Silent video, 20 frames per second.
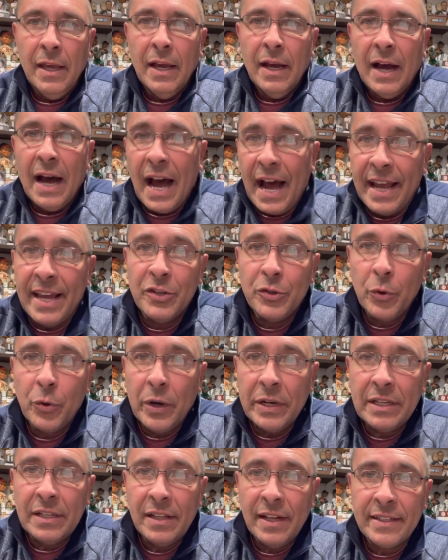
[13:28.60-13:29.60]
I
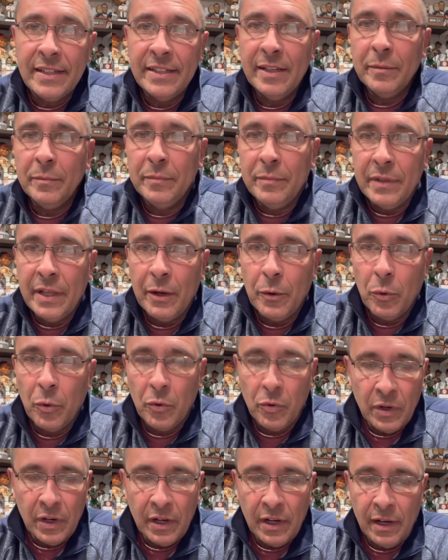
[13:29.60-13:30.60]
enjoyed collecting them. They
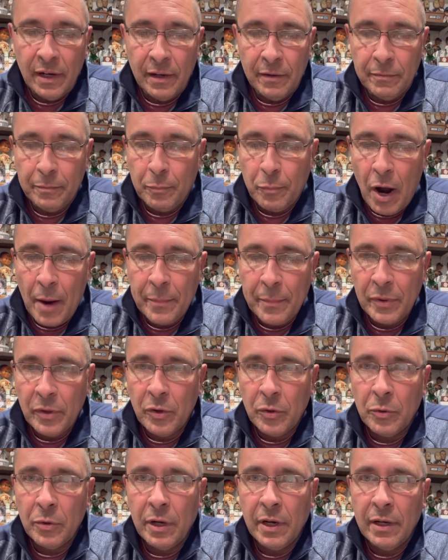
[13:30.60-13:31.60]
were
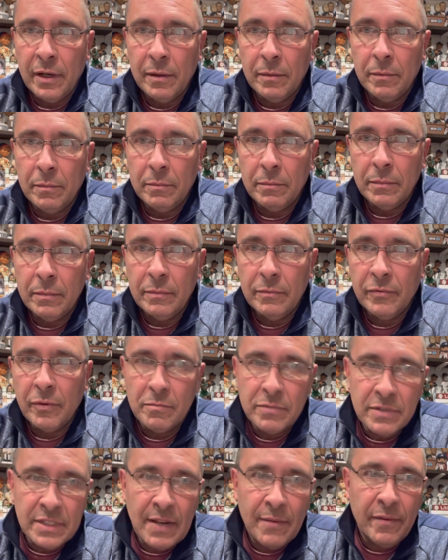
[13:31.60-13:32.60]
popular from
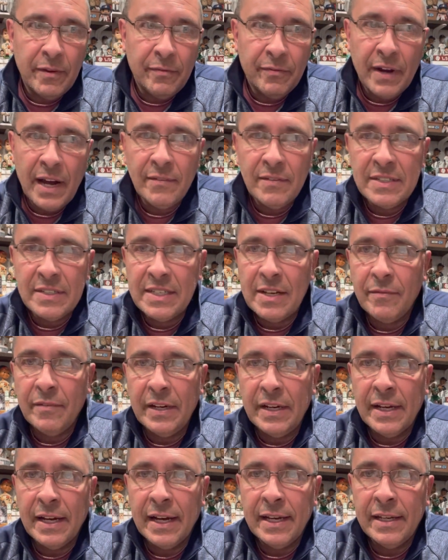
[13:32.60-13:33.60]
75 to
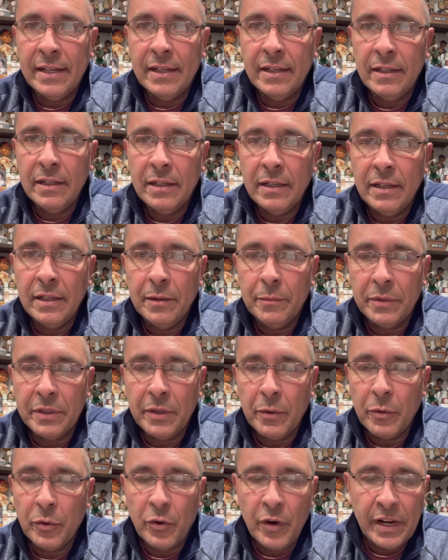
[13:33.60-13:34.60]
79, but they
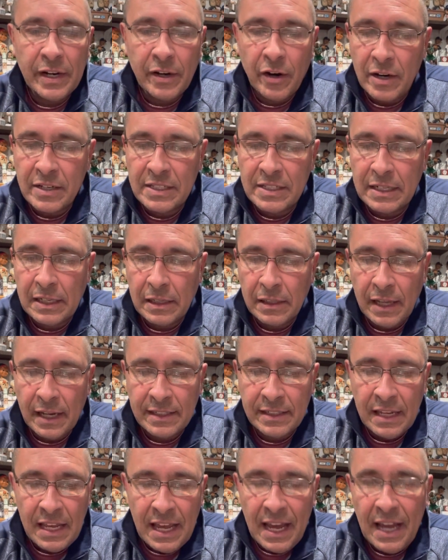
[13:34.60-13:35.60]
were great cards to
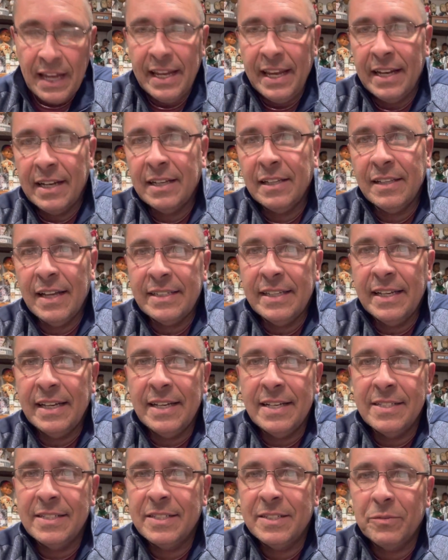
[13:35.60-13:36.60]
collect. Again, collecting
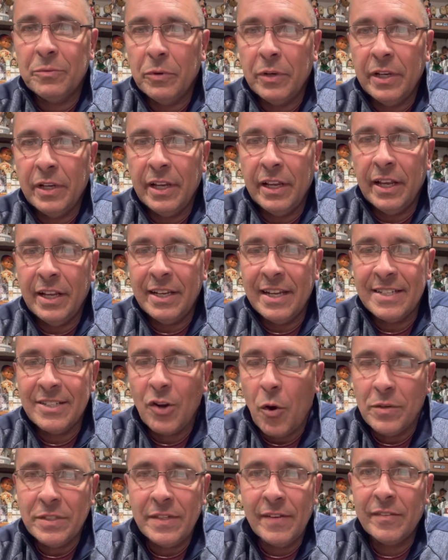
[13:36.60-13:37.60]
it doesn't
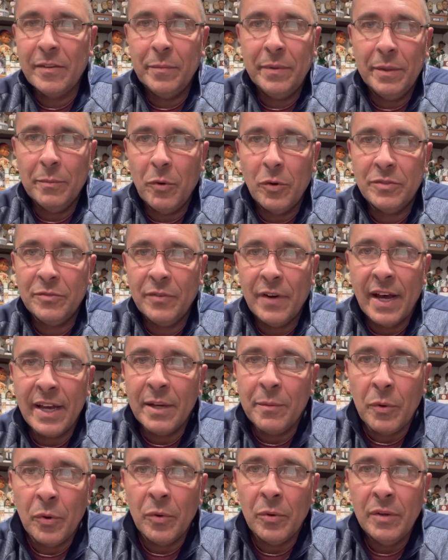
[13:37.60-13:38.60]
always have to be the most
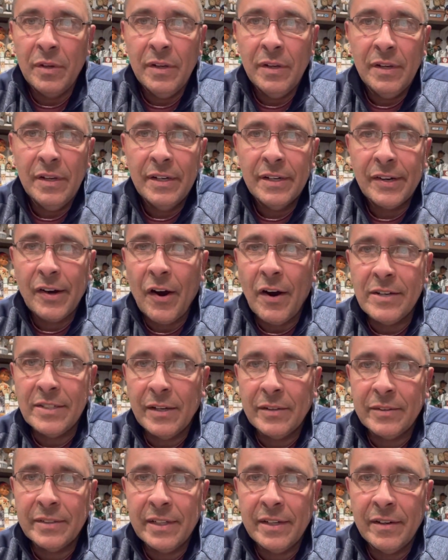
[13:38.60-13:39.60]
valuable cards
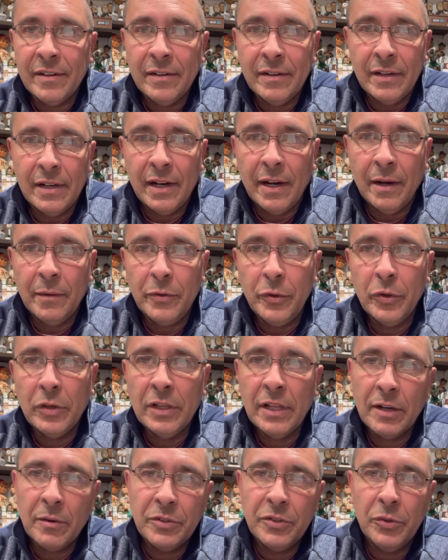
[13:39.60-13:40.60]
out there. You
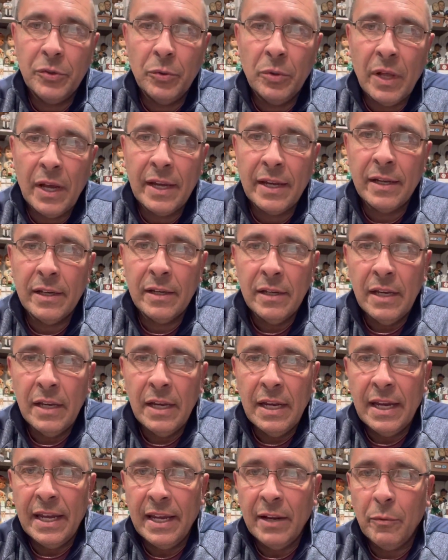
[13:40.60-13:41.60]
collect what you like
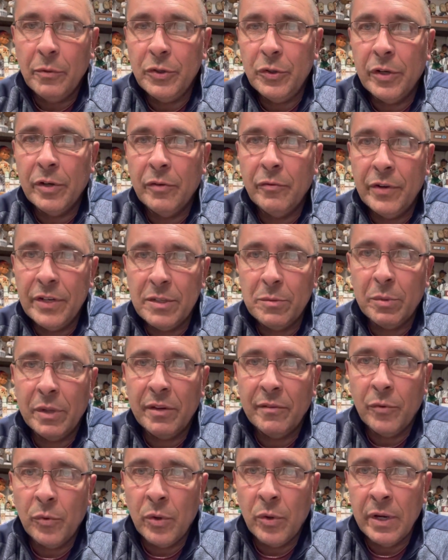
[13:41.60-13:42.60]
and what you can reasonably
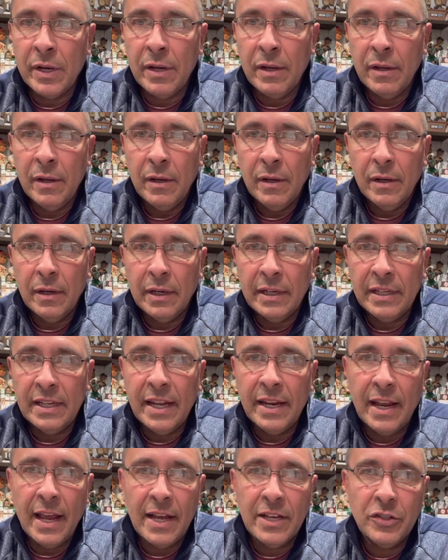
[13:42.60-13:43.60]
afford. And
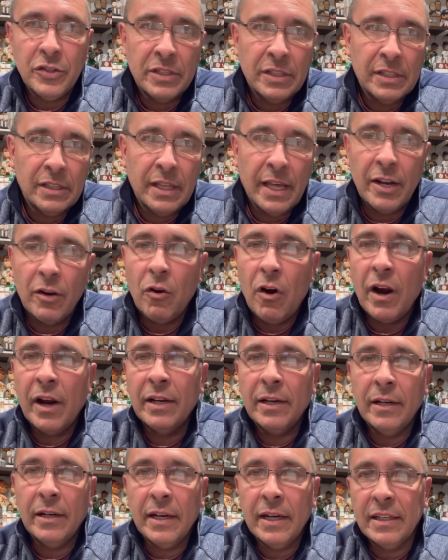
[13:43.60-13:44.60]
then as later
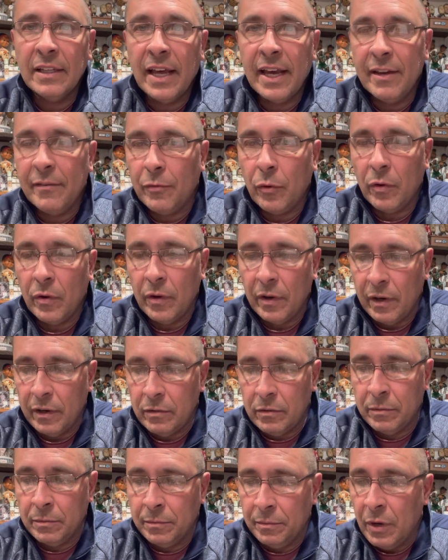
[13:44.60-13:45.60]
on in life, or
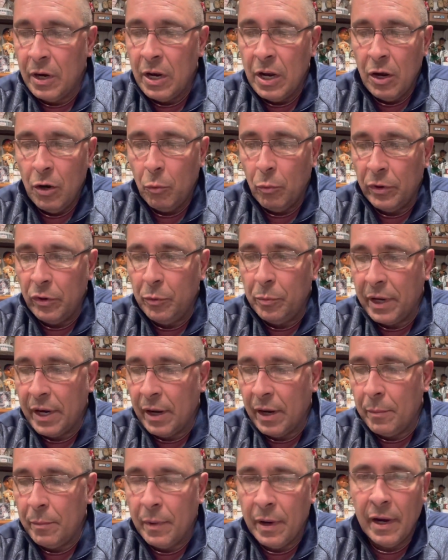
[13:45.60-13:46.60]
when you
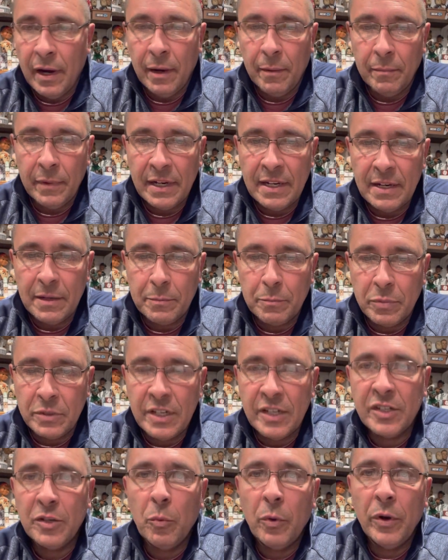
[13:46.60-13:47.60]
become in a
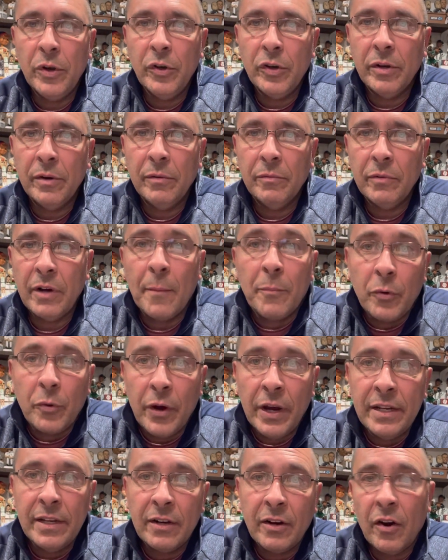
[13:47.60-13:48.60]
position where you can
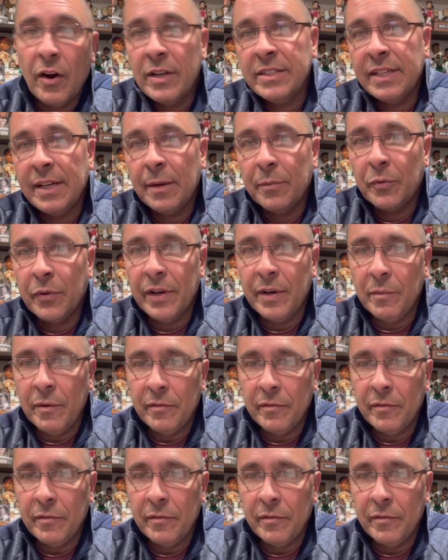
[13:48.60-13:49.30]
upgrade the cards, and upgrade them.